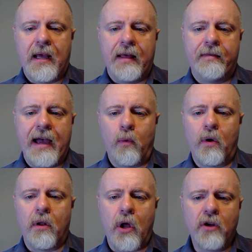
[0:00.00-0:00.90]
that
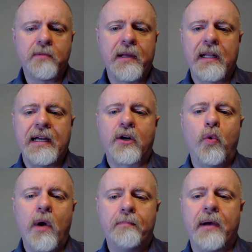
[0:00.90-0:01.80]
will ultimately
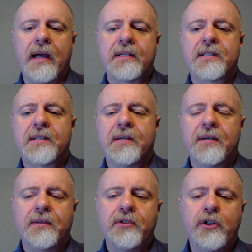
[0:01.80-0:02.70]
equip us
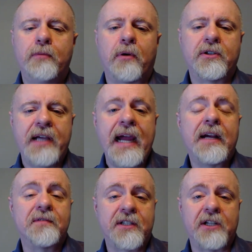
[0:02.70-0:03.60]
to partake
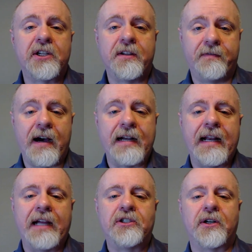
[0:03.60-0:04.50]
of such a divine
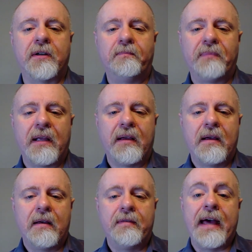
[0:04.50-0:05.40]
nature
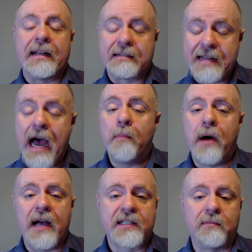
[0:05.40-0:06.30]
that is now
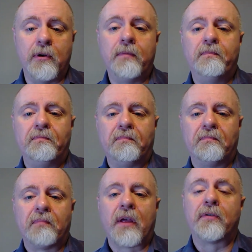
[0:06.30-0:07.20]
possible
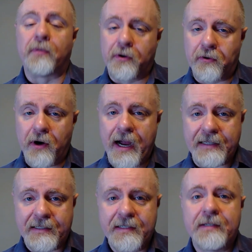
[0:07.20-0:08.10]
through
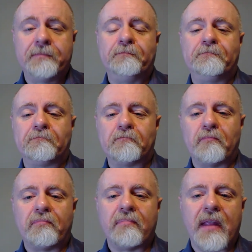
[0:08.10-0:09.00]
Christ.
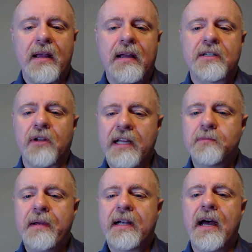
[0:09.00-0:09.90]
So let's
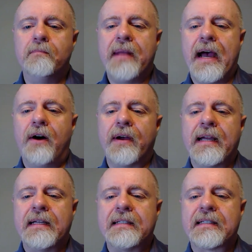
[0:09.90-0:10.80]
pick up now
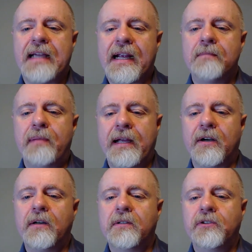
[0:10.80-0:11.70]
in 2
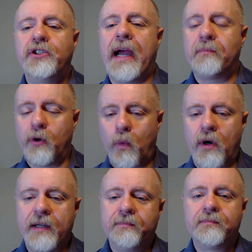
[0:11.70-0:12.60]
Peter chapter
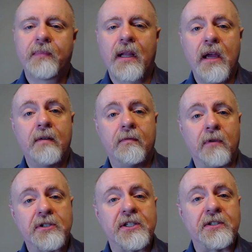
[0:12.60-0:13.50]
1
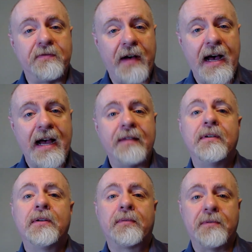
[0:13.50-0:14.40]
verses 5
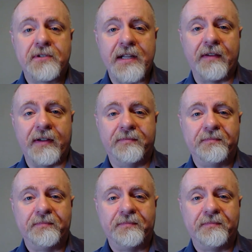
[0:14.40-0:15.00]
through 7.